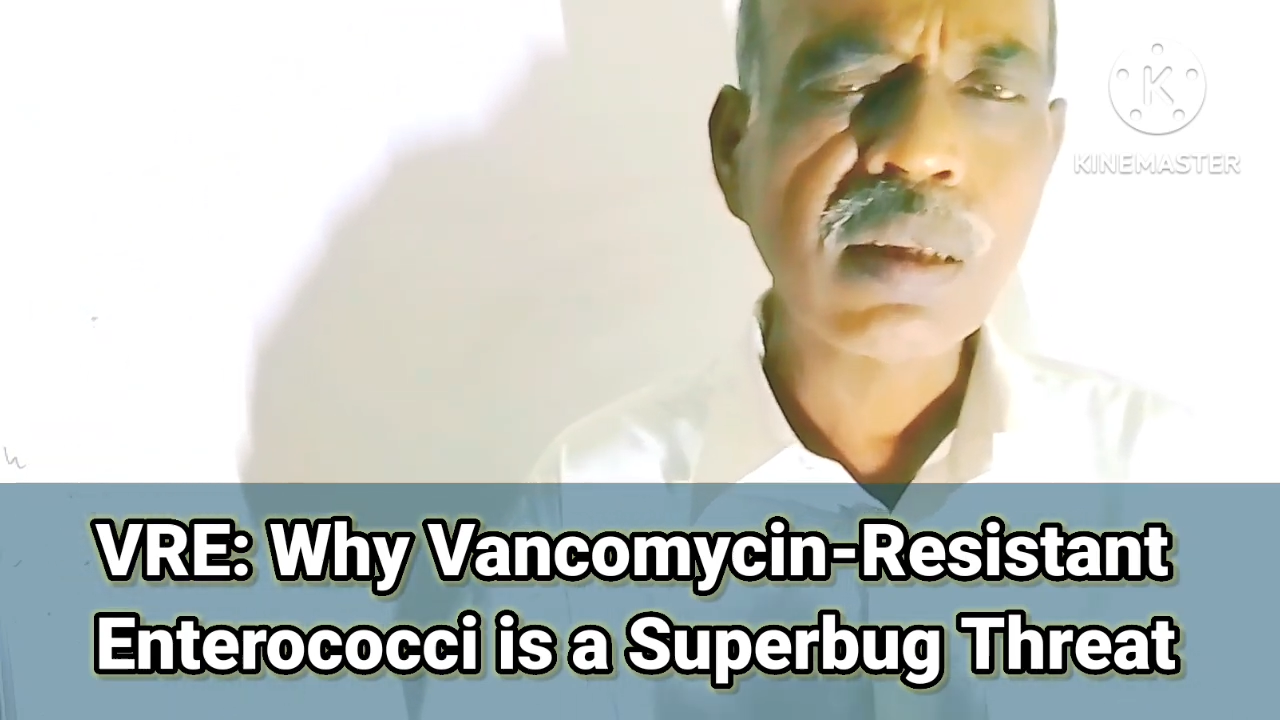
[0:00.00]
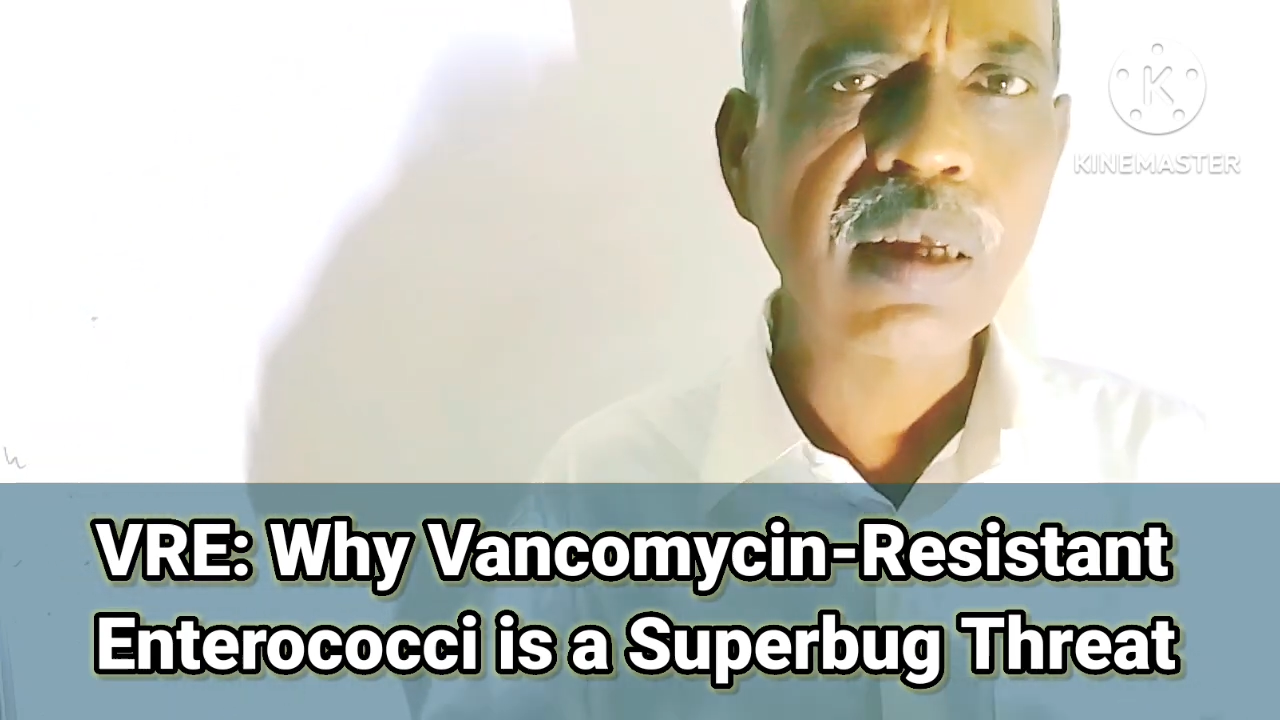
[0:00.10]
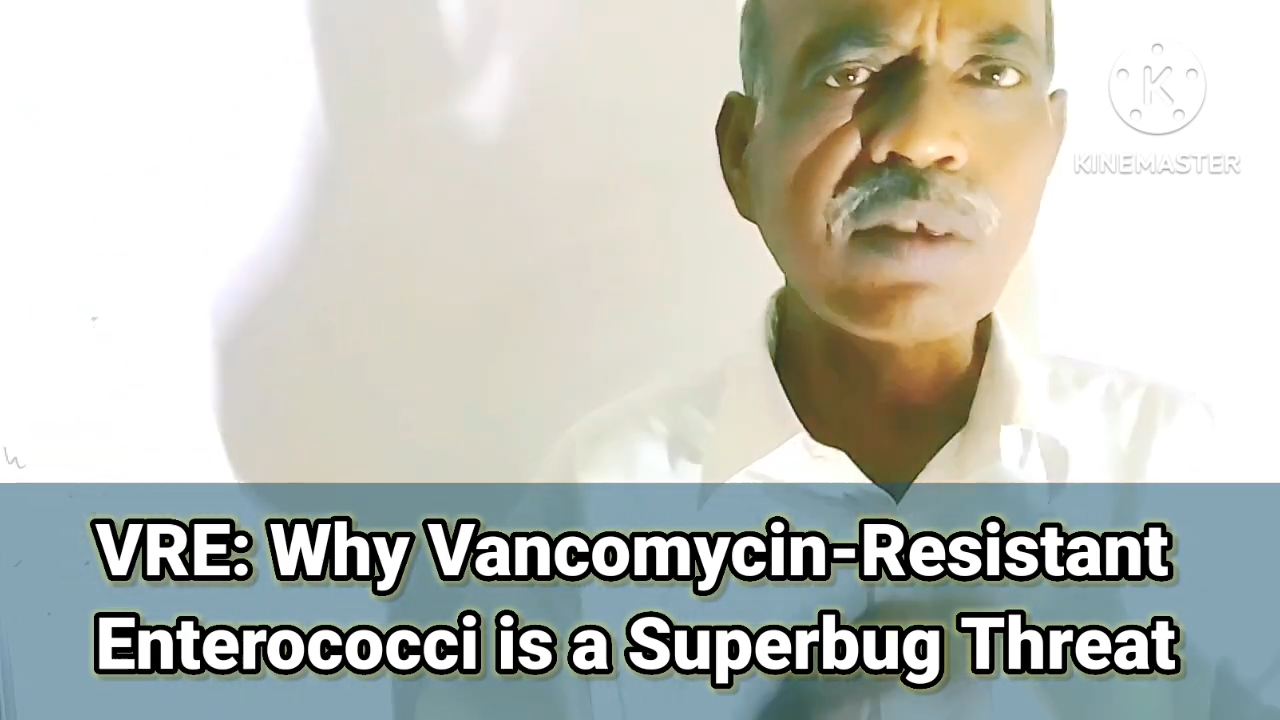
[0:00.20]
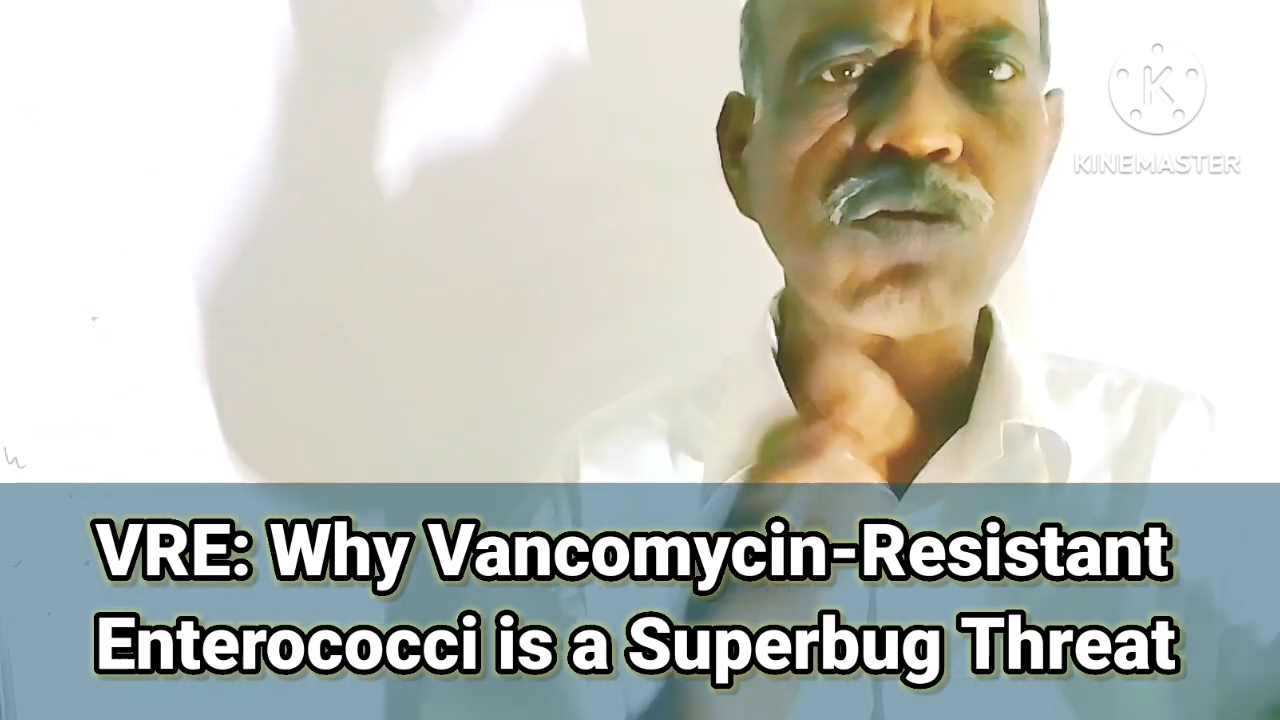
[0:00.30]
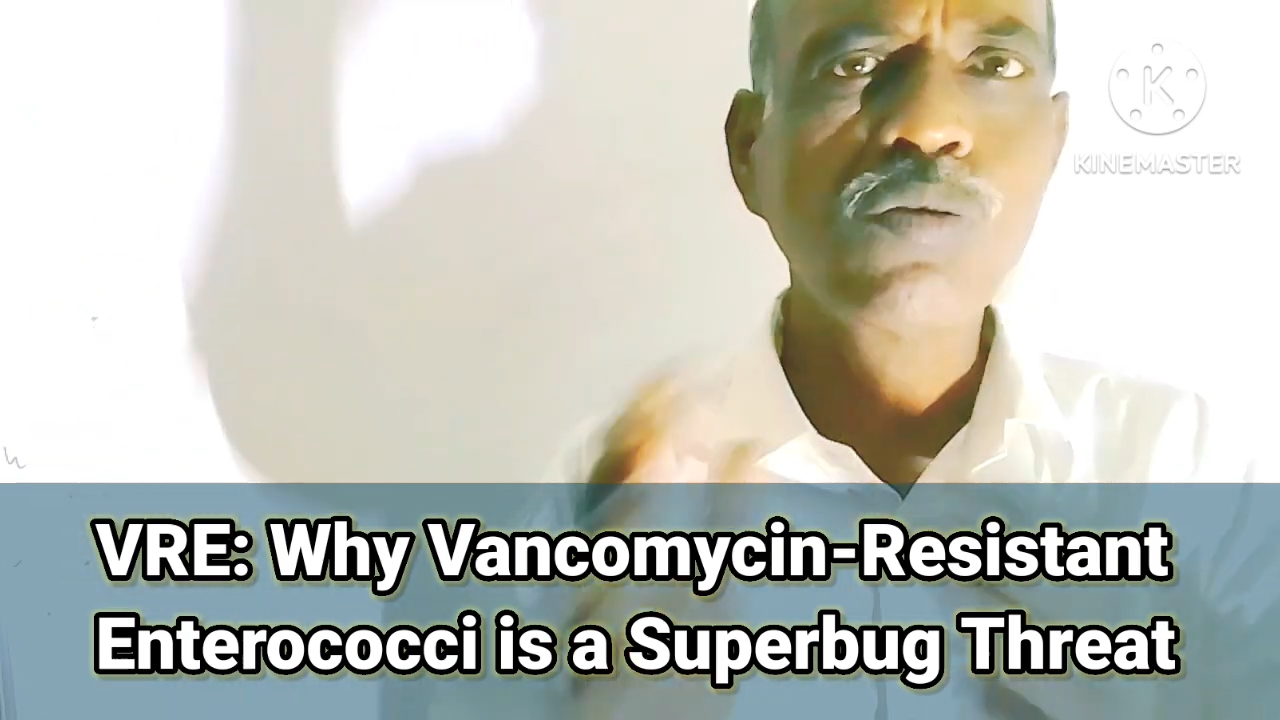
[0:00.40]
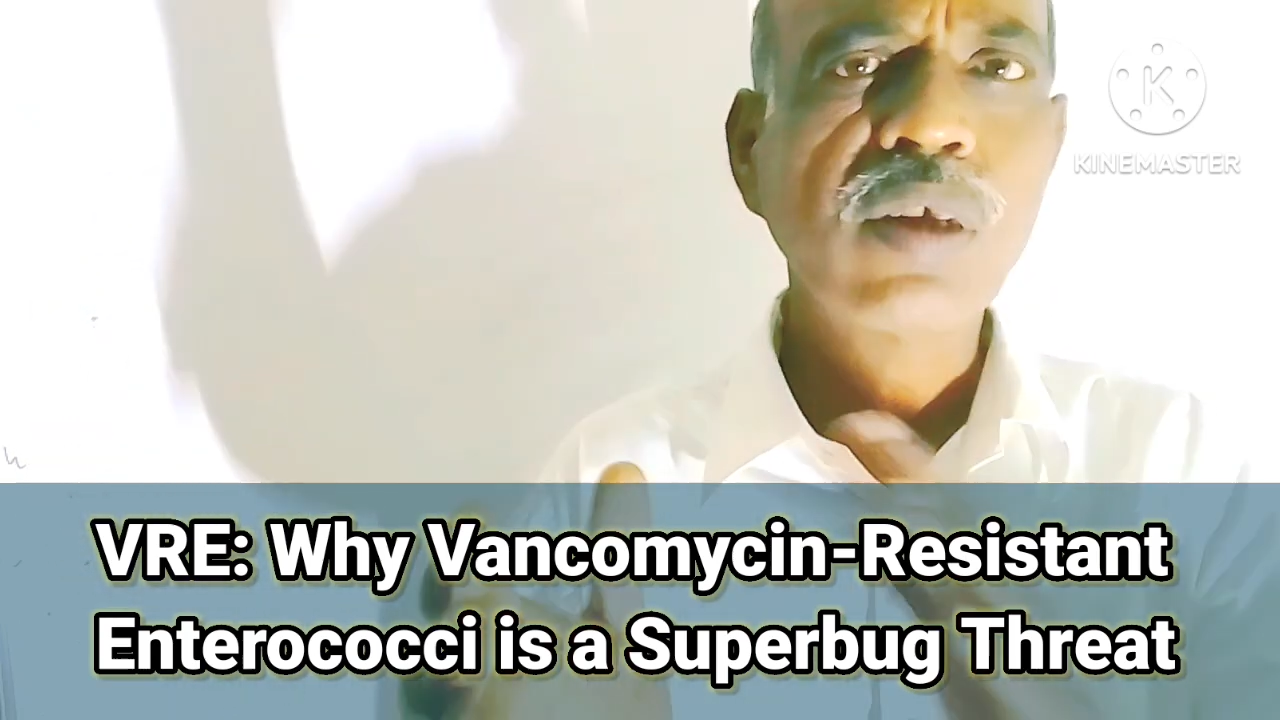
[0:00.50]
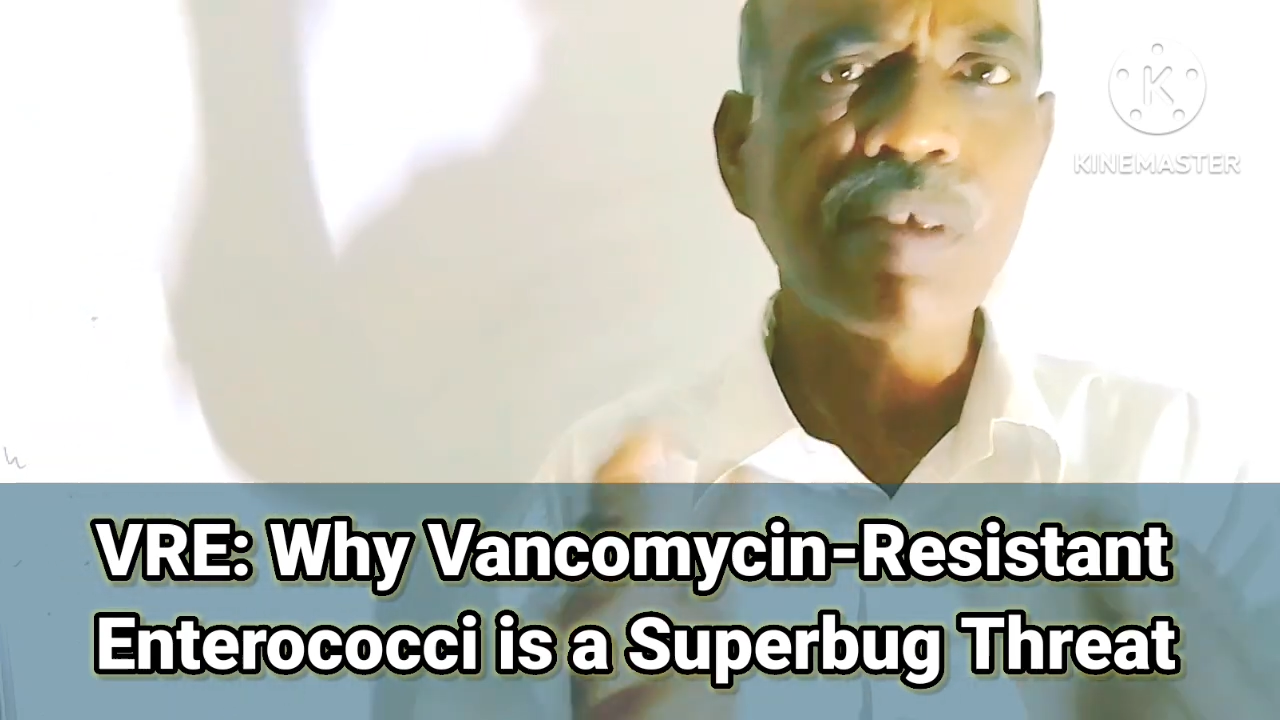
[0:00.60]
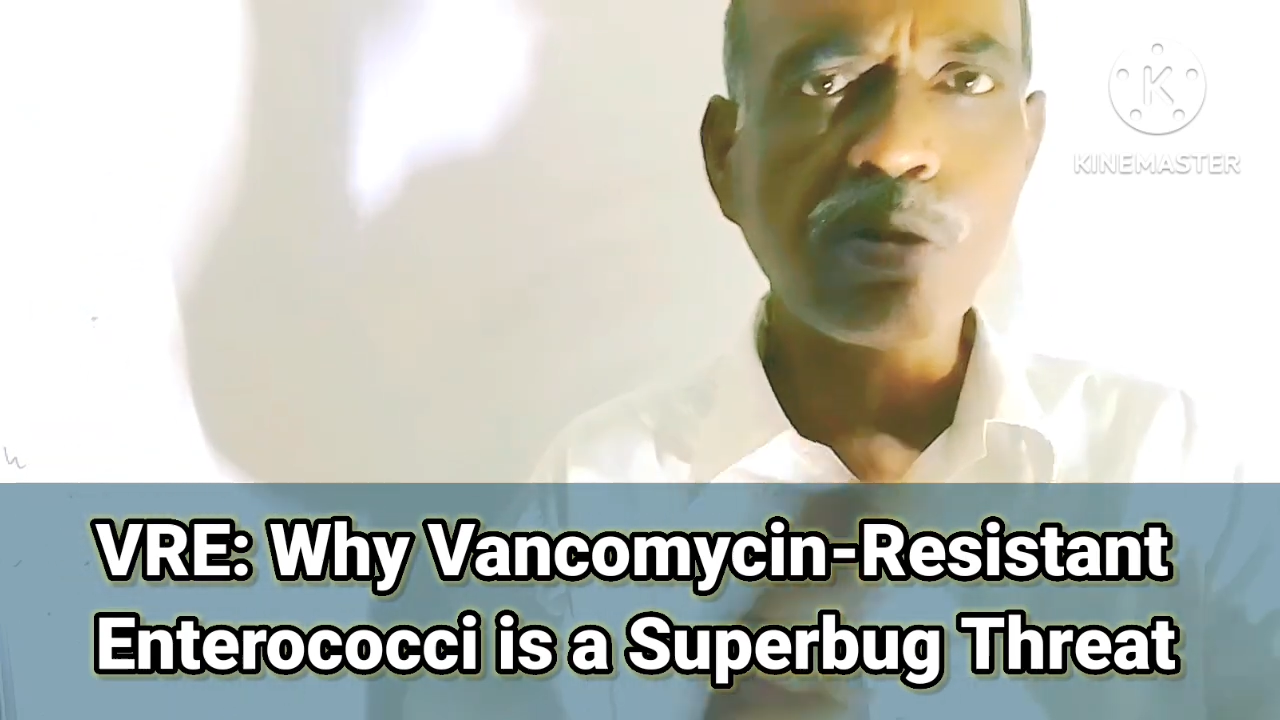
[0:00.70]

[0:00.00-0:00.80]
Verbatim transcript: that is known as